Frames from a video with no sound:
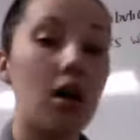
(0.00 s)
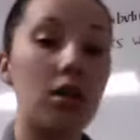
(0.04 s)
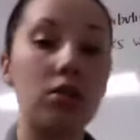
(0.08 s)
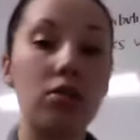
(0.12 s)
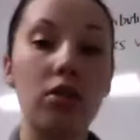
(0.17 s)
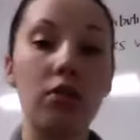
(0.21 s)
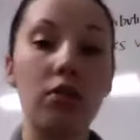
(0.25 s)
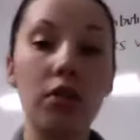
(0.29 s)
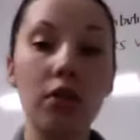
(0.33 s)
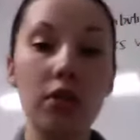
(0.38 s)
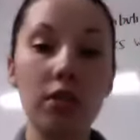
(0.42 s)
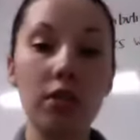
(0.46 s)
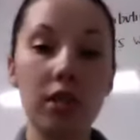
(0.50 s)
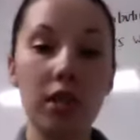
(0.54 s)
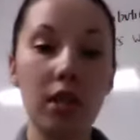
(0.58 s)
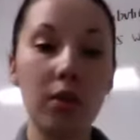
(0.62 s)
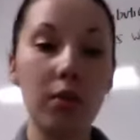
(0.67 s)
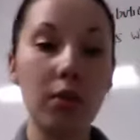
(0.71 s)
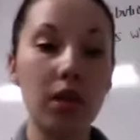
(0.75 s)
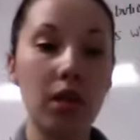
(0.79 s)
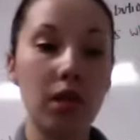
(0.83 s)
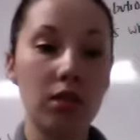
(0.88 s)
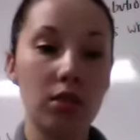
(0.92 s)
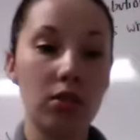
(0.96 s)
So the first thing that
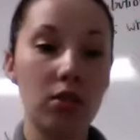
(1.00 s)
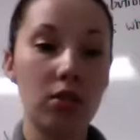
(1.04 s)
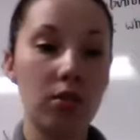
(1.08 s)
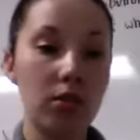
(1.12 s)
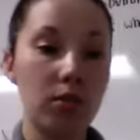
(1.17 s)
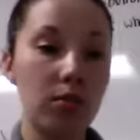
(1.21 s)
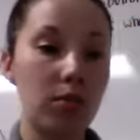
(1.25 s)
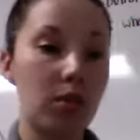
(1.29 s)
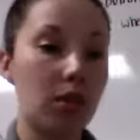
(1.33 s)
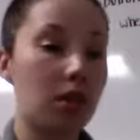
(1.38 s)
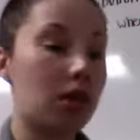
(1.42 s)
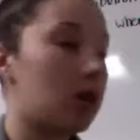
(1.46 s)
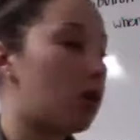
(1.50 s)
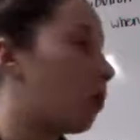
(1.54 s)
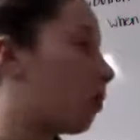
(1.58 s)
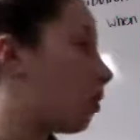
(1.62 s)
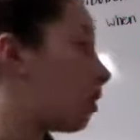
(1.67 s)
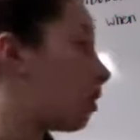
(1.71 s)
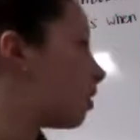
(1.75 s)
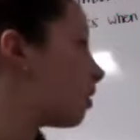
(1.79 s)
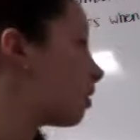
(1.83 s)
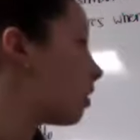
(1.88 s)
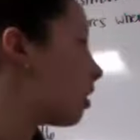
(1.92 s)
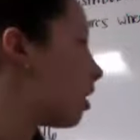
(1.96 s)
we're going to do is we're going to
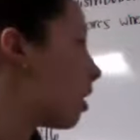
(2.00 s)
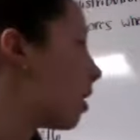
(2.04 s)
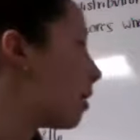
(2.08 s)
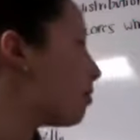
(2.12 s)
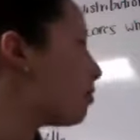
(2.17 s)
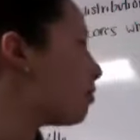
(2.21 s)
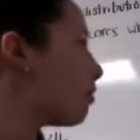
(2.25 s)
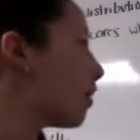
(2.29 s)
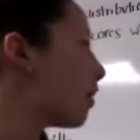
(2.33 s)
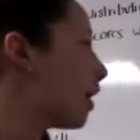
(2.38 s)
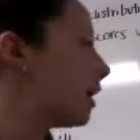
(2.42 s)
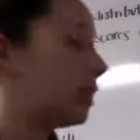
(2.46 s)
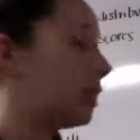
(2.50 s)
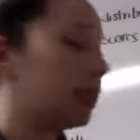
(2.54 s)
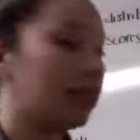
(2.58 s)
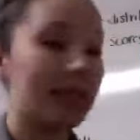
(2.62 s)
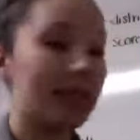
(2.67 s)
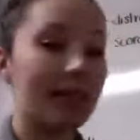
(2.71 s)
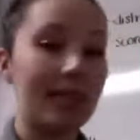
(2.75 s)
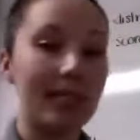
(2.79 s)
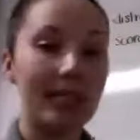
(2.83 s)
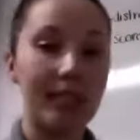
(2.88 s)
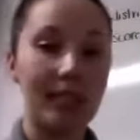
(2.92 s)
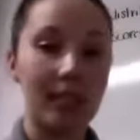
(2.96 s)
work
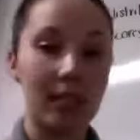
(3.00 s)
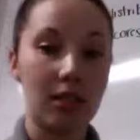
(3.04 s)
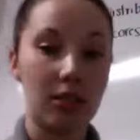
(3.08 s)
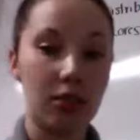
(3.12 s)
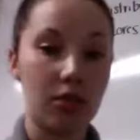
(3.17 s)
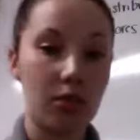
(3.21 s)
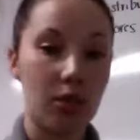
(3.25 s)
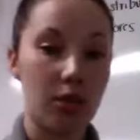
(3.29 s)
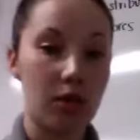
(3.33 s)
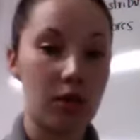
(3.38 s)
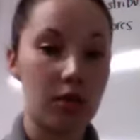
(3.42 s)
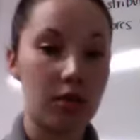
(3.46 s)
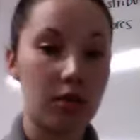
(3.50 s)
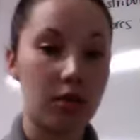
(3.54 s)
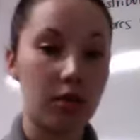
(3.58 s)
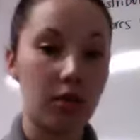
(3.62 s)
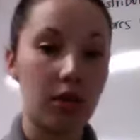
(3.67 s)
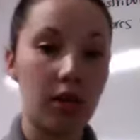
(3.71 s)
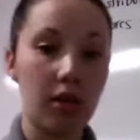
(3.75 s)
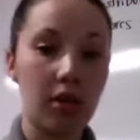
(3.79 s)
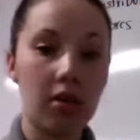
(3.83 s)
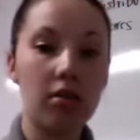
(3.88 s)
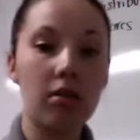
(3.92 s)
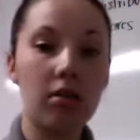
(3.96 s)
finding the z-score. So
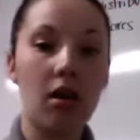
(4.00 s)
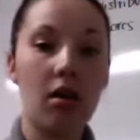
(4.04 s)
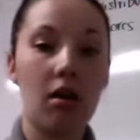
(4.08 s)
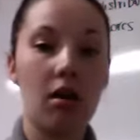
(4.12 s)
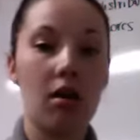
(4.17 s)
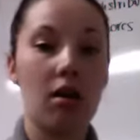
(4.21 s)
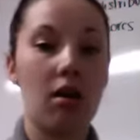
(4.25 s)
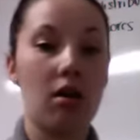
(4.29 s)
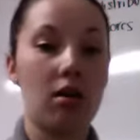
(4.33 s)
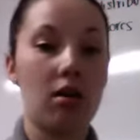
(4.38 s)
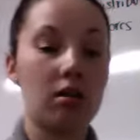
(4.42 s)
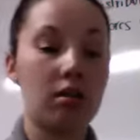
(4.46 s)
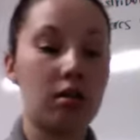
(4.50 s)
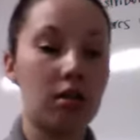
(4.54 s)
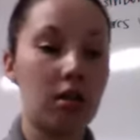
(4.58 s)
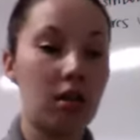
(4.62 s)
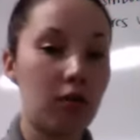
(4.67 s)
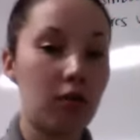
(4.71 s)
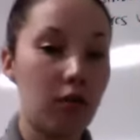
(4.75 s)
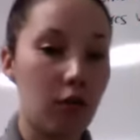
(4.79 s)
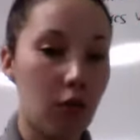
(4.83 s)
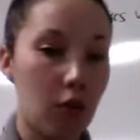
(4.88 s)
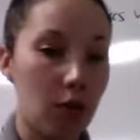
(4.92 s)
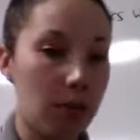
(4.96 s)
here's our
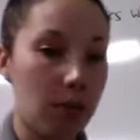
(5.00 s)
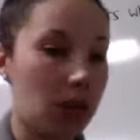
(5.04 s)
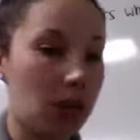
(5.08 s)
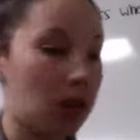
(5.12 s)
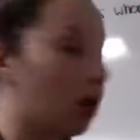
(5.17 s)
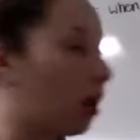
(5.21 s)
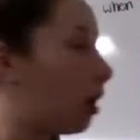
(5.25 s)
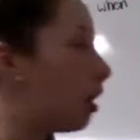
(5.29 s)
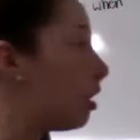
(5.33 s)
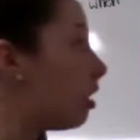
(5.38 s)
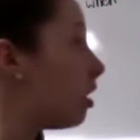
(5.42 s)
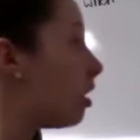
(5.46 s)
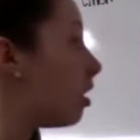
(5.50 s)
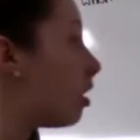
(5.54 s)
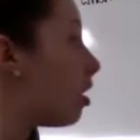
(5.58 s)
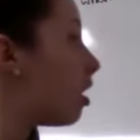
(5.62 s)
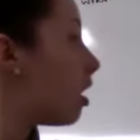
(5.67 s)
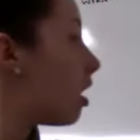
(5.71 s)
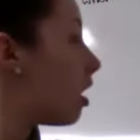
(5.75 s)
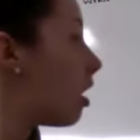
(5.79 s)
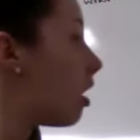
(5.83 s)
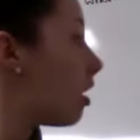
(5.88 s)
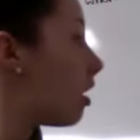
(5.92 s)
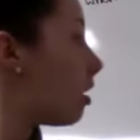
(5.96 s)
z formula.
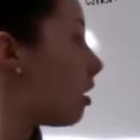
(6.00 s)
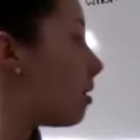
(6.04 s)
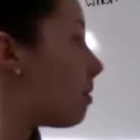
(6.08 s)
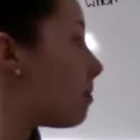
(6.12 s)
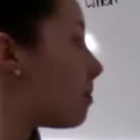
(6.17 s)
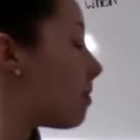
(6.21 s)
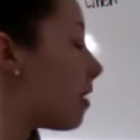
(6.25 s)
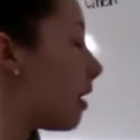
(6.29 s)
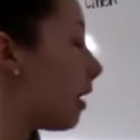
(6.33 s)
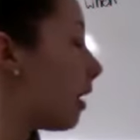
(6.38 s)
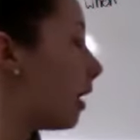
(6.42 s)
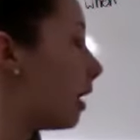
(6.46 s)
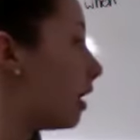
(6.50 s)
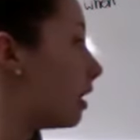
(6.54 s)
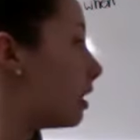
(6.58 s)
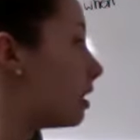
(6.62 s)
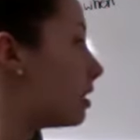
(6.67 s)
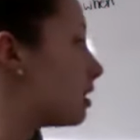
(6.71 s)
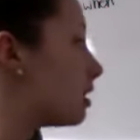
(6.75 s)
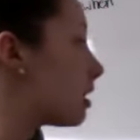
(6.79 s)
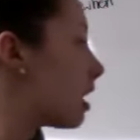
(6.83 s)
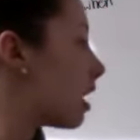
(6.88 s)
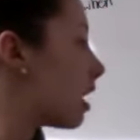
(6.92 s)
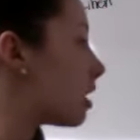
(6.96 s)

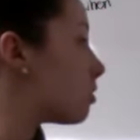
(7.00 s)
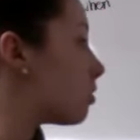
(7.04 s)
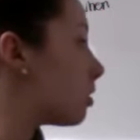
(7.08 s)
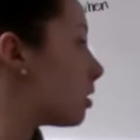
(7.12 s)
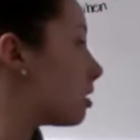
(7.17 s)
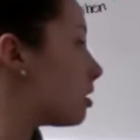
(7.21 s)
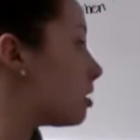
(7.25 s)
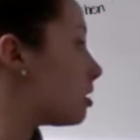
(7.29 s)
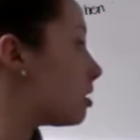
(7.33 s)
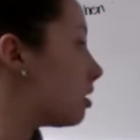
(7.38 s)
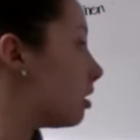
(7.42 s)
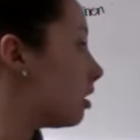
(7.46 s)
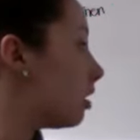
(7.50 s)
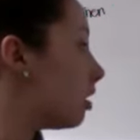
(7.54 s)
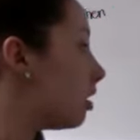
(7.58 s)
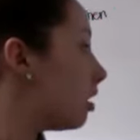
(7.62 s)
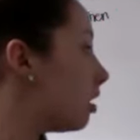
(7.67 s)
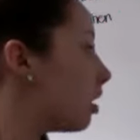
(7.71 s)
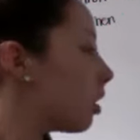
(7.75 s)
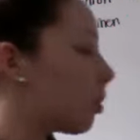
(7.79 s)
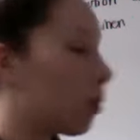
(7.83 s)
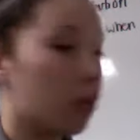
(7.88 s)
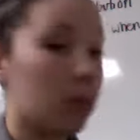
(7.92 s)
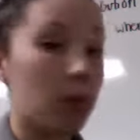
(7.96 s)
And as we can see
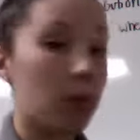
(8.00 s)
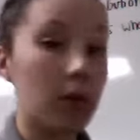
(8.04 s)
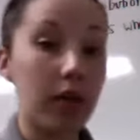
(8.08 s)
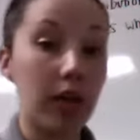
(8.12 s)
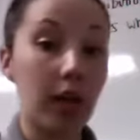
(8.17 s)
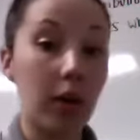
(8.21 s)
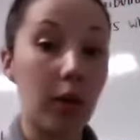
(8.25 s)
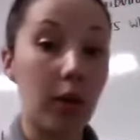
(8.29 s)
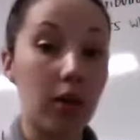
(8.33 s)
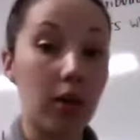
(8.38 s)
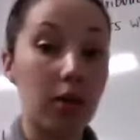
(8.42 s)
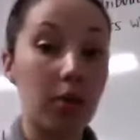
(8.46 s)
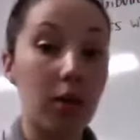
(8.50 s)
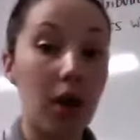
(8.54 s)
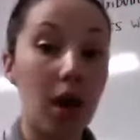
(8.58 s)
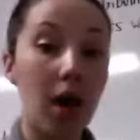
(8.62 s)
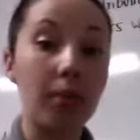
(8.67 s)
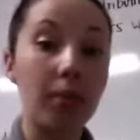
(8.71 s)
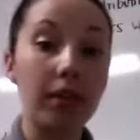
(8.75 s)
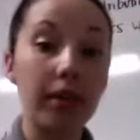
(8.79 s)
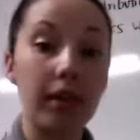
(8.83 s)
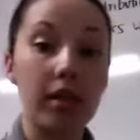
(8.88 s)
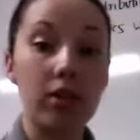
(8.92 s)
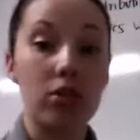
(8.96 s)
here, we're working with
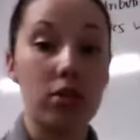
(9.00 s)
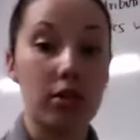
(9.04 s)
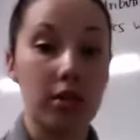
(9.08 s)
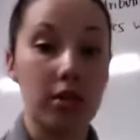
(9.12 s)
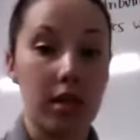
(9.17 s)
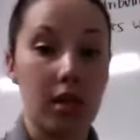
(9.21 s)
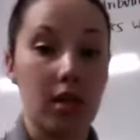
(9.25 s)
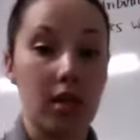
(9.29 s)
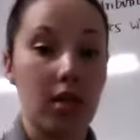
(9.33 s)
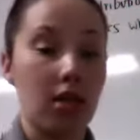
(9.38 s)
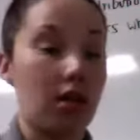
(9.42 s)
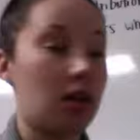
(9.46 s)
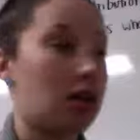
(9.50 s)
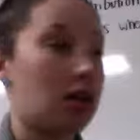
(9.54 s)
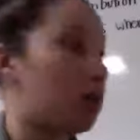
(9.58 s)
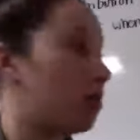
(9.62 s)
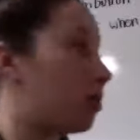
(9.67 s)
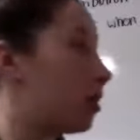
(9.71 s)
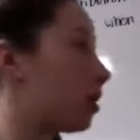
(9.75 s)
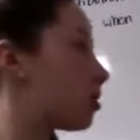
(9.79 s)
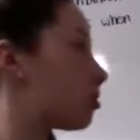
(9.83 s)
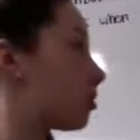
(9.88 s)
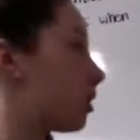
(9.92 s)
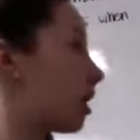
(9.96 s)
population data here
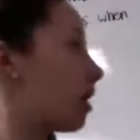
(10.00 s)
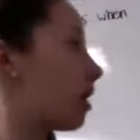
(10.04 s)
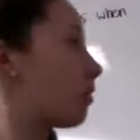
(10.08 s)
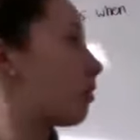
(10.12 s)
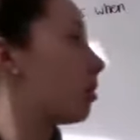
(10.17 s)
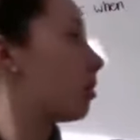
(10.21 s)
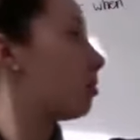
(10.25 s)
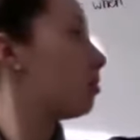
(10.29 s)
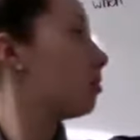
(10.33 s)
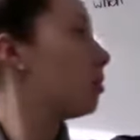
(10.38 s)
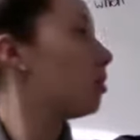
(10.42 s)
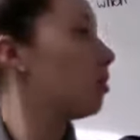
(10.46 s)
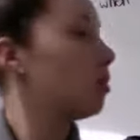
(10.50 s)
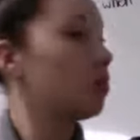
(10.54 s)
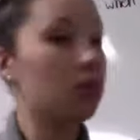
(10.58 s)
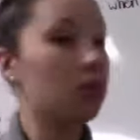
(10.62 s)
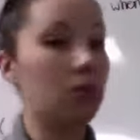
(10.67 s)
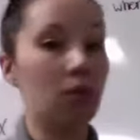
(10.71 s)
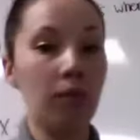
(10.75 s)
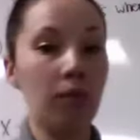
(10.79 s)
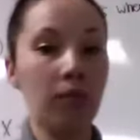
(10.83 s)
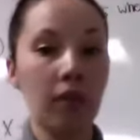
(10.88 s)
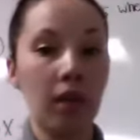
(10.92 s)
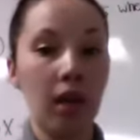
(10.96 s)
because we have our
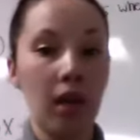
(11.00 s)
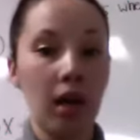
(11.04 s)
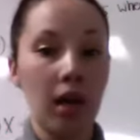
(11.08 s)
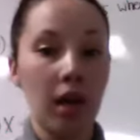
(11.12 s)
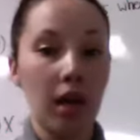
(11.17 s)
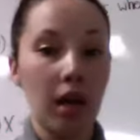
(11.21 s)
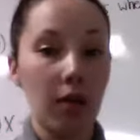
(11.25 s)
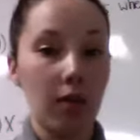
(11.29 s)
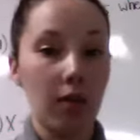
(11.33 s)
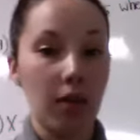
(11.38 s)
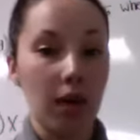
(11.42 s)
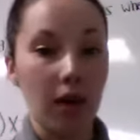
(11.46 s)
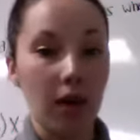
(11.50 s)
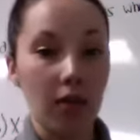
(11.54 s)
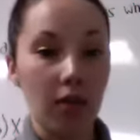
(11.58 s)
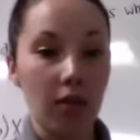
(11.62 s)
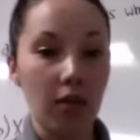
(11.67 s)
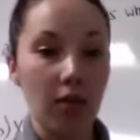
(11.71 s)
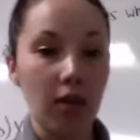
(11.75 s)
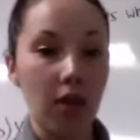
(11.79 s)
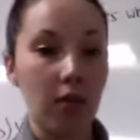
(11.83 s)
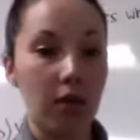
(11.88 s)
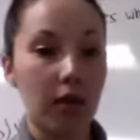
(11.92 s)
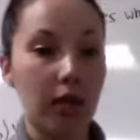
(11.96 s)
mu and we have our
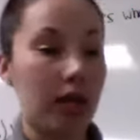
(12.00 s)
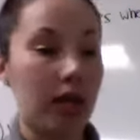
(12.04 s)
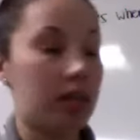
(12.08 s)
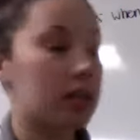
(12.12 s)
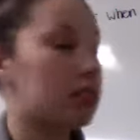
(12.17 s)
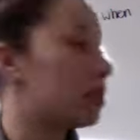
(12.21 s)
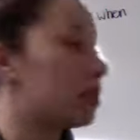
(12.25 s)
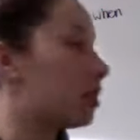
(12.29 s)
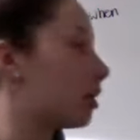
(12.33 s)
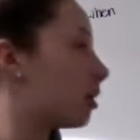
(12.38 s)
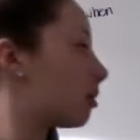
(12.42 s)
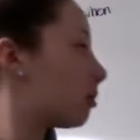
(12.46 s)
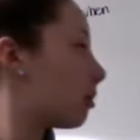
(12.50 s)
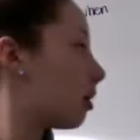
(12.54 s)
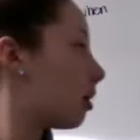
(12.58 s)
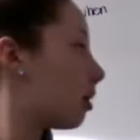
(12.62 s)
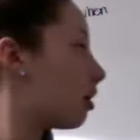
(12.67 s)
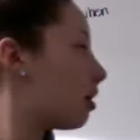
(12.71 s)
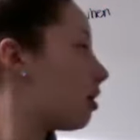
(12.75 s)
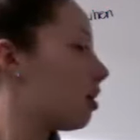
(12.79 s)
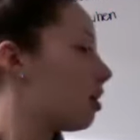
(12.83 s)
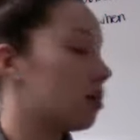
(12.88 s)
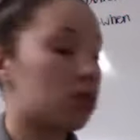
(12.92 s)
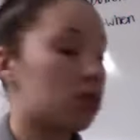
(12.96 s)
lowercase
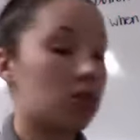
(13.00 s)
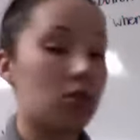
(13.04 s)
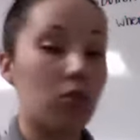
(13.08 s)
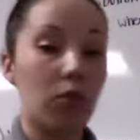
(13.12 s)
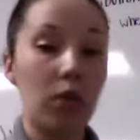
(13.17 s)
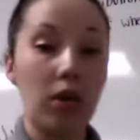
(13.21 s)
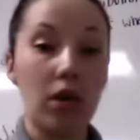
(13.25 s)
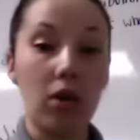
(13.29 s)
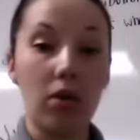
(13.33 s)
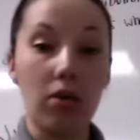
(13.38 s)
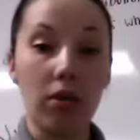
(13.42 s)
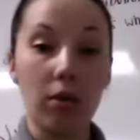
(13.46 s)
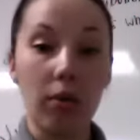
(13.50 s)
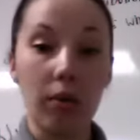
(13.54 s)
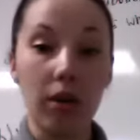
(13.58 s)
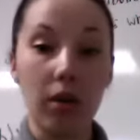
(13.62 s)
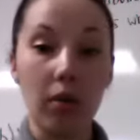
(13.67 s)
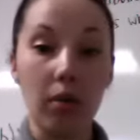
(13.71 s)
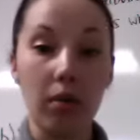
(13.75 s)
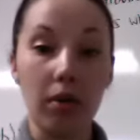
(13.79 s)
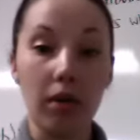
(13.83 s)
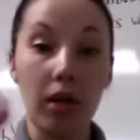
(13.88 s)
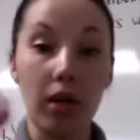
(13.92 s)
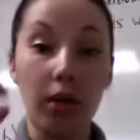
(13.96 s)
sigma. So we know that we
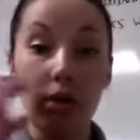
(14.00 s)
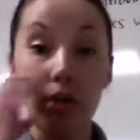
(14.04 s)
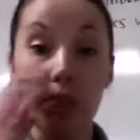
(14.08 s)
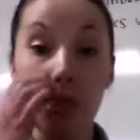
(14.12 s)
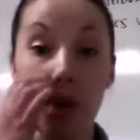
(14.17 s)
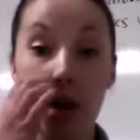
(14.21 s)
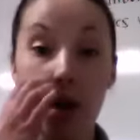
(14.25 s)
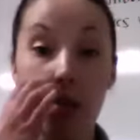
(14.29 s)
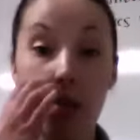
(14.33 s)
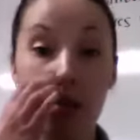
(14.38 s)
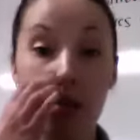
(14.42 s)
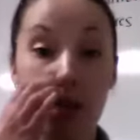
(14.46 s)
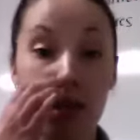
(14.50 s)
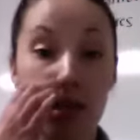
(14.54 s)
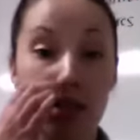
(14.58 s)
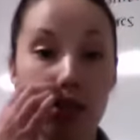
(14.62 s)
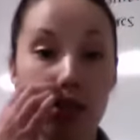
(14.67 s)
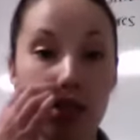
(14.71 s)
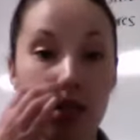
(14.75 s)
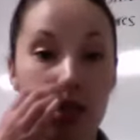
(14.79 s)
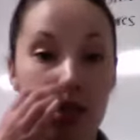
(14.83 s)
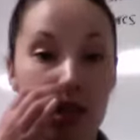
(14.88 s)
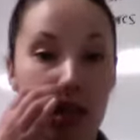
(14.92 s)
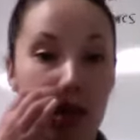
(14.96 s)
are working with
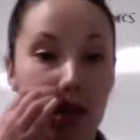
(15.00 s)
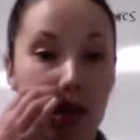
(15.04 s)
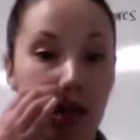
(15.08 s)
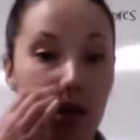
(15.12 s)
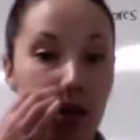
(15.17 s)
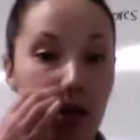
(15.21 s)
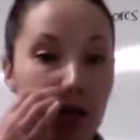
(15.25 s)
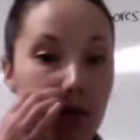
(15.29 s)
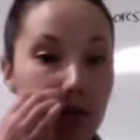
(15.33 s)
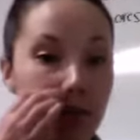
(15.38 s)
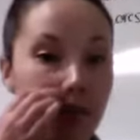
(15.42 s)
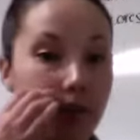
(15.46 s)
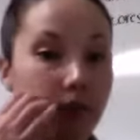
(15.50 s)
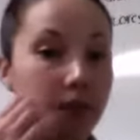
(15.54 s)
population data here.